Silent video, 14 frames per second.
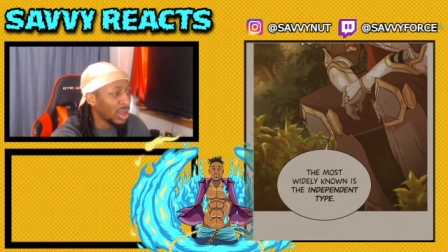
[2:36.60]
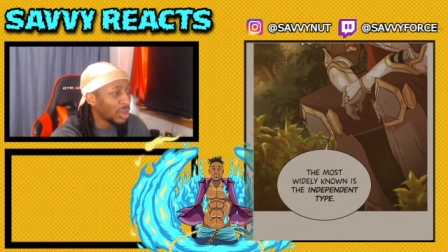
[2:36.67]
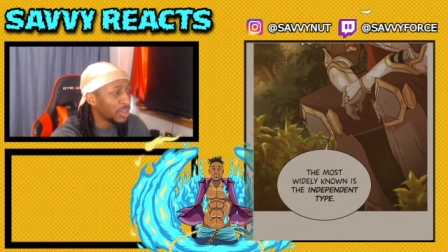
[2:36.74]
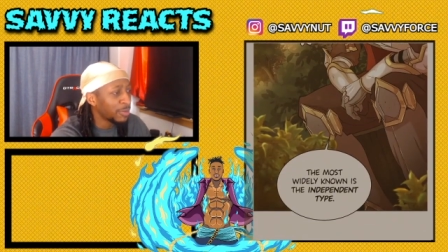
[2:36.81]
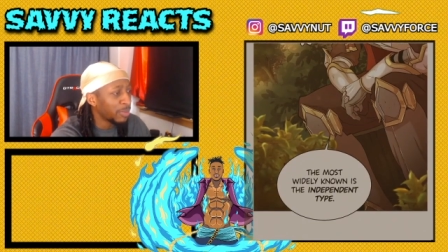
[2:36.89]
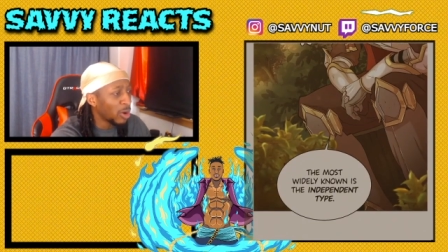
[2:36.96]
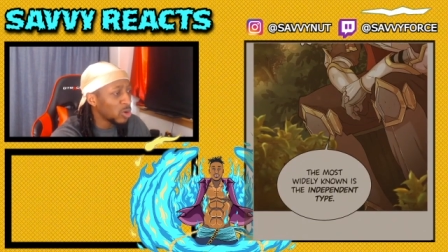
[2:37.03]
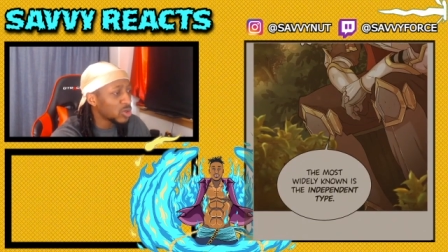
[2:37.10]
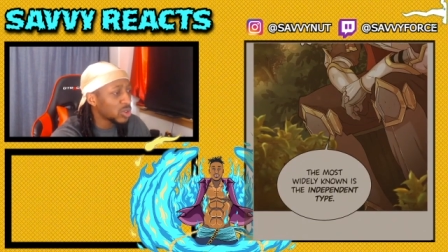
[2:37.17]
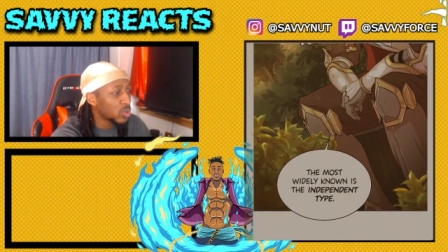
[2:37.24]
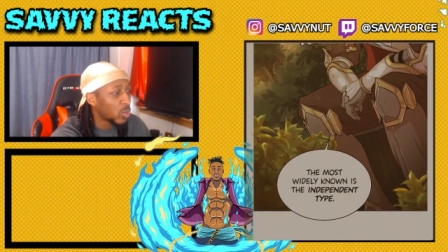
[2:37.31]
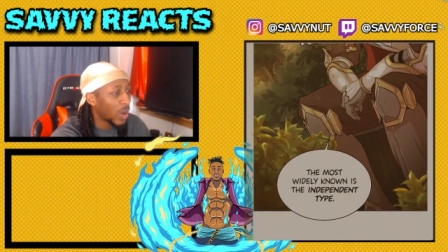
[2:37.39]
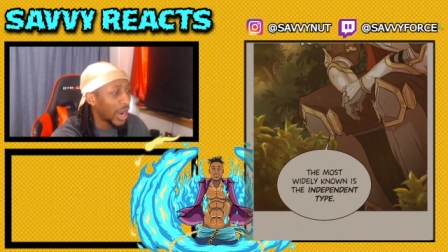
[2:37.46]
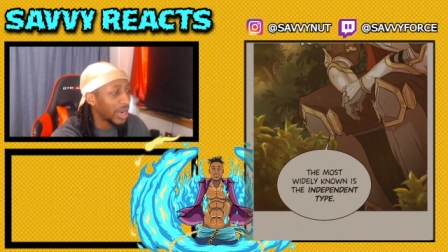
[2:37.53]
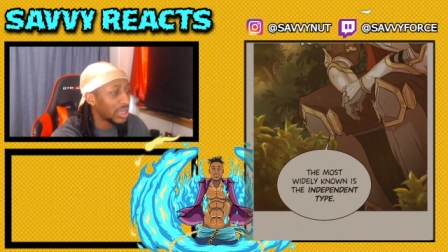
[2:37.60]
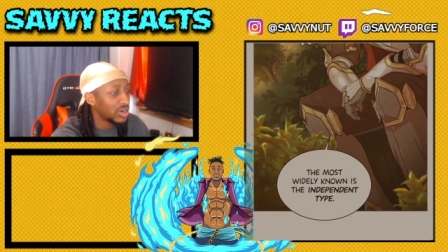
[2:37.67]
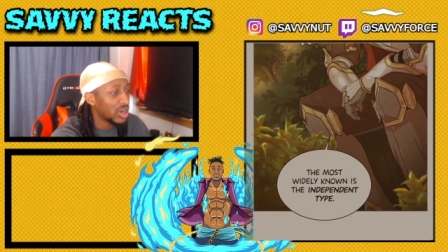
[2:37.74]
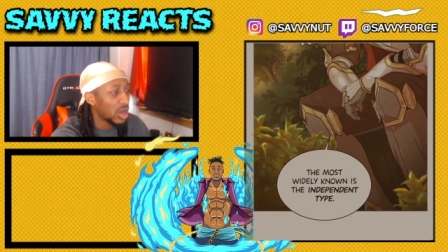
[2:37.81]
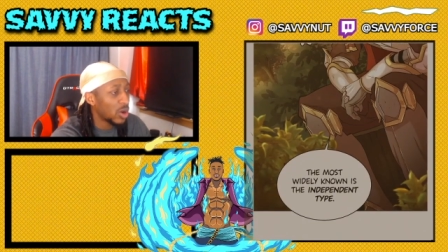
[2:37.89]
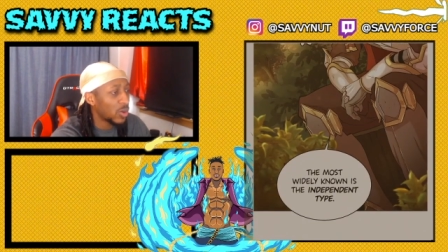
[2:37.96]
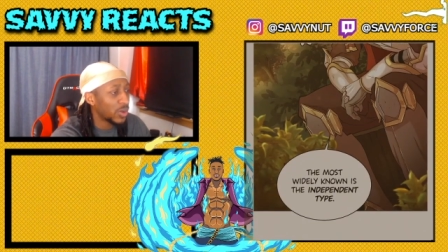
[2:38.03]
The most widely
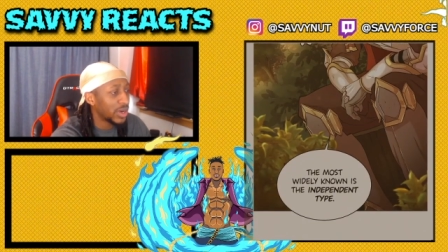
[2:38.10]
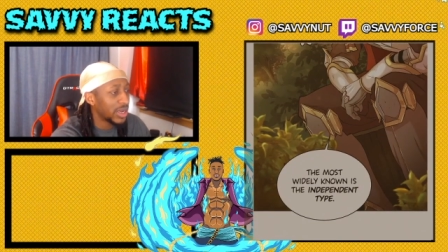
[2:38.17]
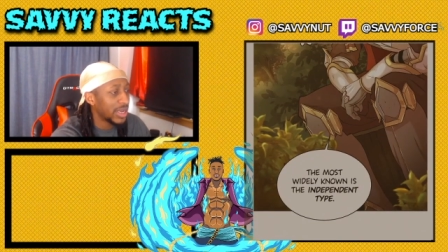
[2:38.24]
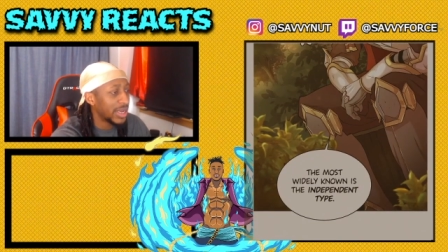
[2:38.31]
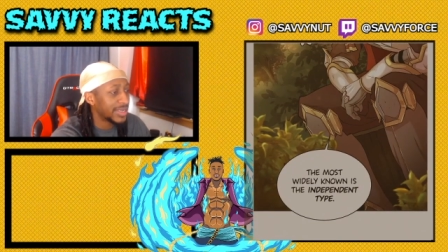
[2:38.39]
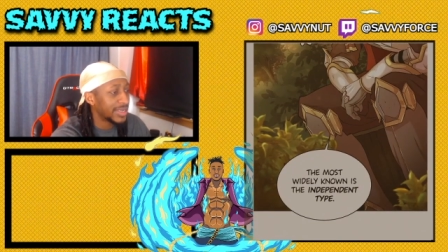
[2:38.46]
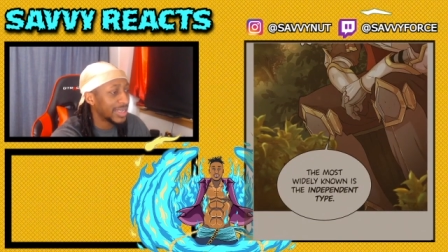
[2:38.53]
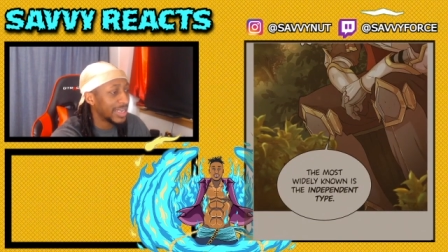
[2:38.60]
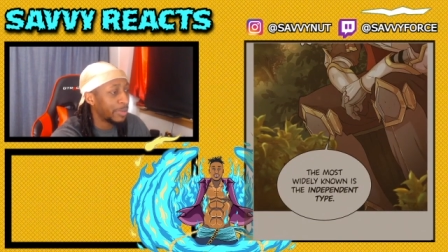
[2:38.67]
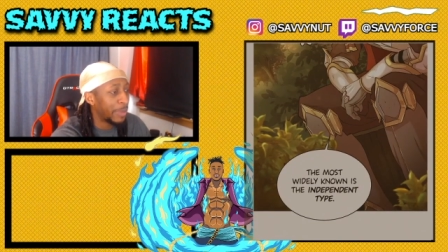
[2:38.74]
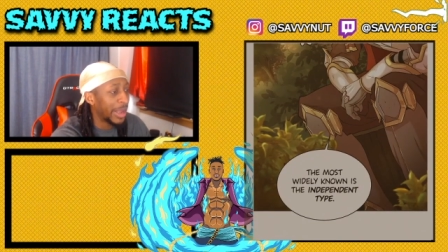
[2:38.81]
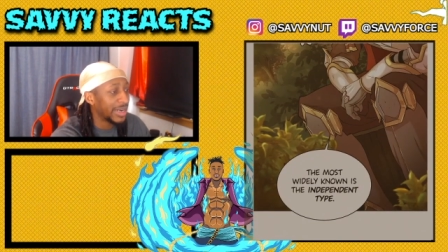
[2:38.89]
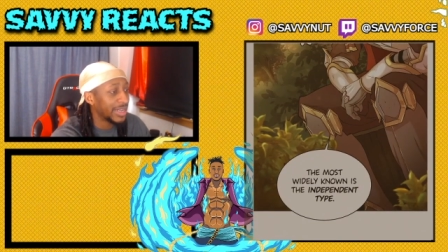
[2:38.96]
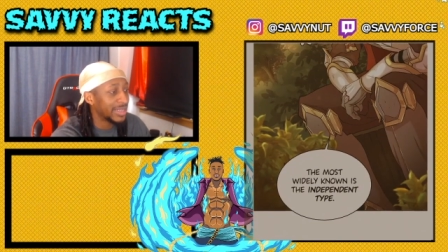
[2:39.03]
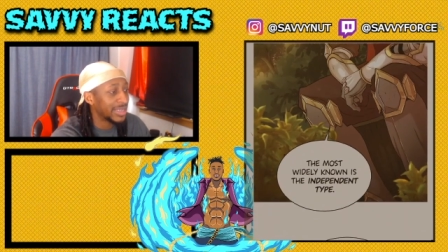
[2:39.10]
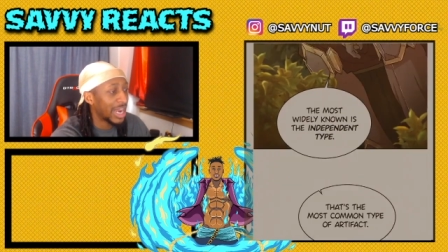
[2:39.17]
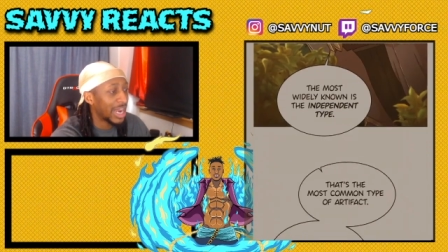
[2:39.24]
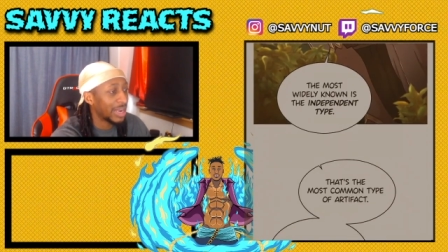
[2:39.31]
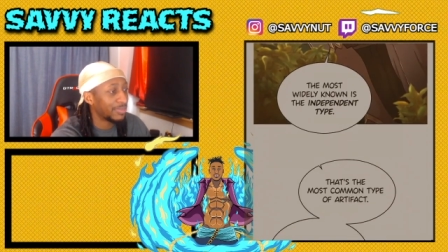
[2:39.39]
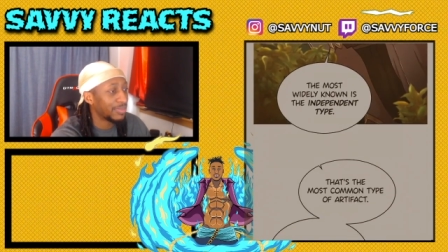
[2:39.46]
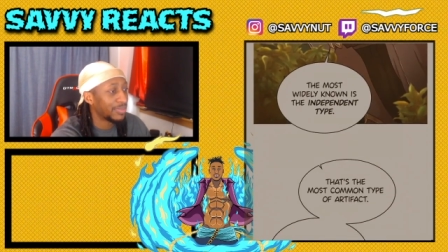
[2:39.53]
known is independent
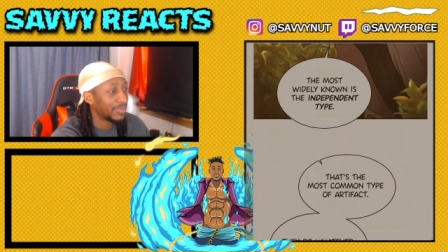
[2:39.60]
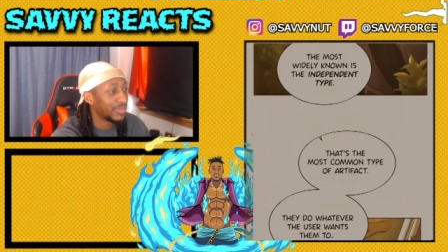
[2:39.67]
type.